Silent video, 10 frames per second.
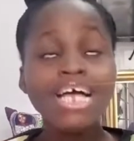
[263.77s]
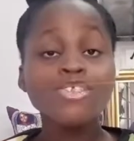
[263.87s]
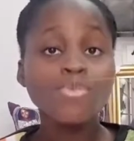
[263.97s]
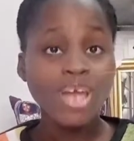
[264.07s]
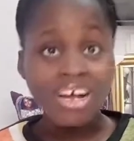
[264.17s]

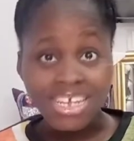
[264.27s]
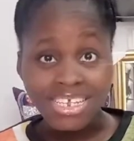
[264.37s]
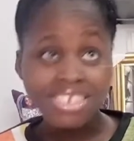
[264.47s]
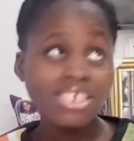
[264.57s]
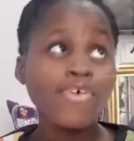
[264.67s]
To be
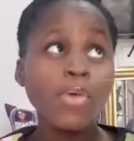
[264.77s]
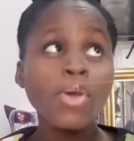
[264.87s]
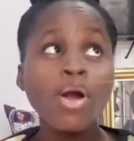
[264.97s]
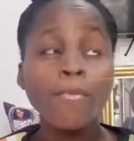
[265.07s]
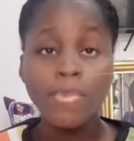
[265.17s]
honest, if I
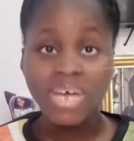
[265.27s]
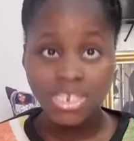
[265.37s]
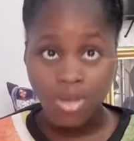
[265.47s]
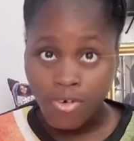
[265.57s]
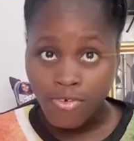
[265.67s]
wake up
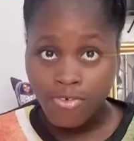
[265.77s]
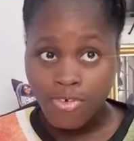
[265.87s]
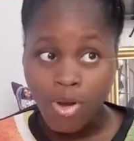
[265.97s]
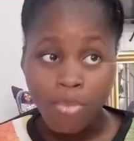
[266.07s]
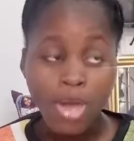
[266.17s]
myself
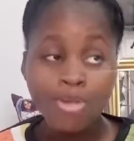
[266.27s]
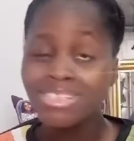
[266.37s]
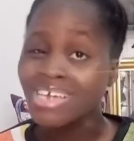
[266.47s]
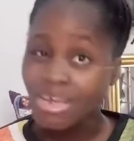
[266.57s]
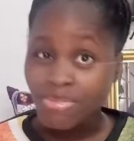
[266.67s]
on my own
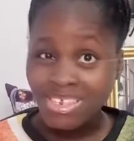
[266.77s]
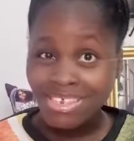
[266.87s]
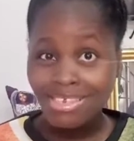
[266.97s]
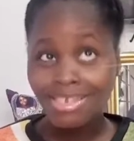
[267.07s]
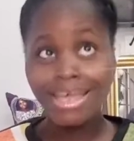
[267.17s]

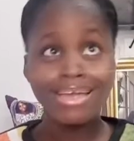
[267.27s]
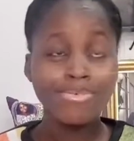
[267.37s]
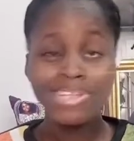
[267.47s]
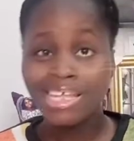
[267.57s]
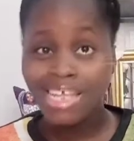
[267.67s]
terms, like
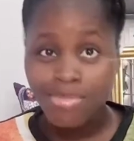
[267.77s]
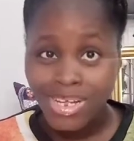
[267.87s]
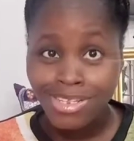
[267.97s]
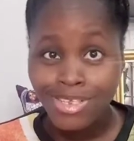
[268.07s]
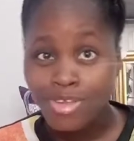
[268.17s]
without
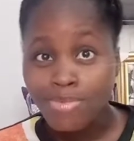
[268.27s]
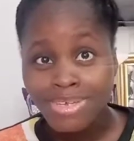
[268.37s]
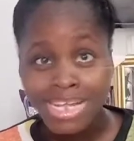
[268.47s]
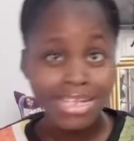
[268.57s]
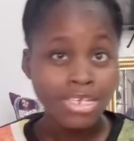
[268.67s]
anybody
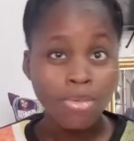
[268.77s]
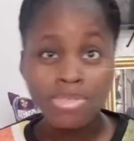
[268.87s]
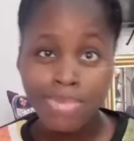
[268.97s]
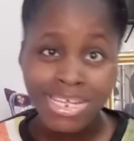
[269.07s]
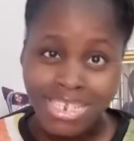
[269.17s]
disturbing and
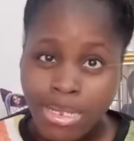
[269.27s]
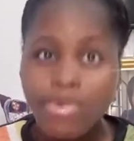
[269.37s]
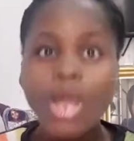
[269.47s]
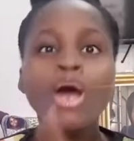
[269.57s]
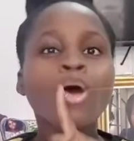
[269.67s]
interrupting my sleep,
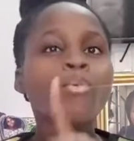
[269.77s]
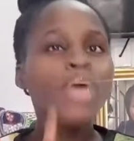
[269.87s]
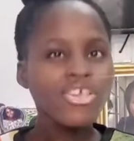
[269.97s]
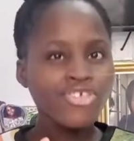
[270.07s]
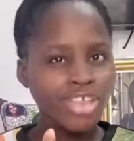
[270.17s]

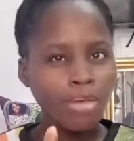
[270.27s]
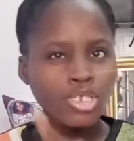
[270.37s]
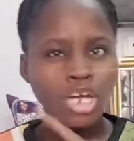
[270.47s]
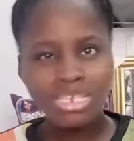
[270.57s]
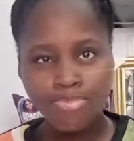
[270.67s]
which let me
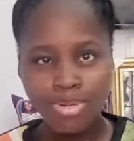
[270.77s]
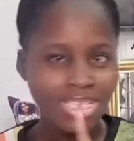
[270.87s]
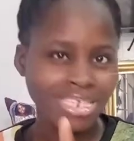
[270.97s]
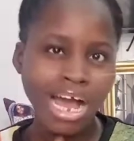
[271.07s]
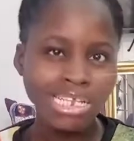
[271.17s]
just put
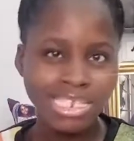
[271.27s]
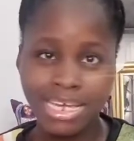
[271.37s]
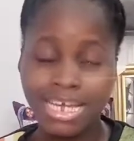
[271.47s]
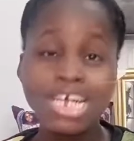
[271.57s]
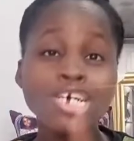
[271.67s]
this out
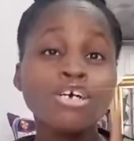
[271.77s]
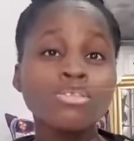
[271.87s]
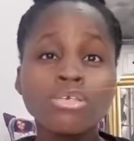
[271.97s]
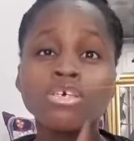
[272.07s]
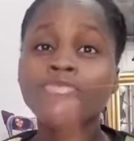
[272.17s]
there,
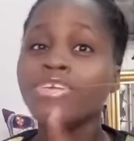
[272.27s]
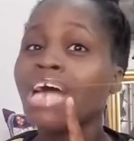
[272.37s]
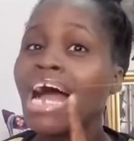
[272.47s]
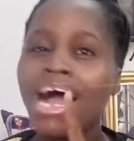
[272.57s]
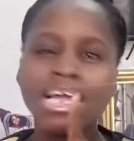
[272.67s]
those of you
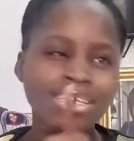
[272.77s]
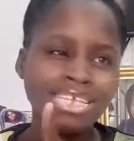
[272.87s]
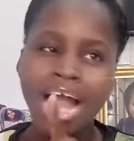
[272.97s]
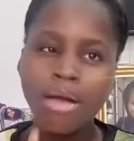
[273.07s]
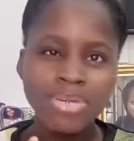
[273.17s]
that are in
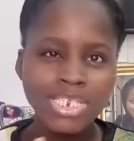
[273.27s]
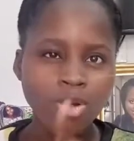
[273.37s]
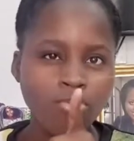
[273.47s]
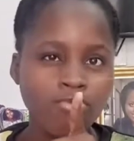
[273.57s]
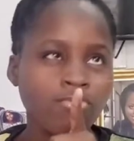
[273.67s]
the habit
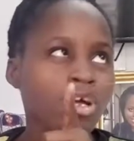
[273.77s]
of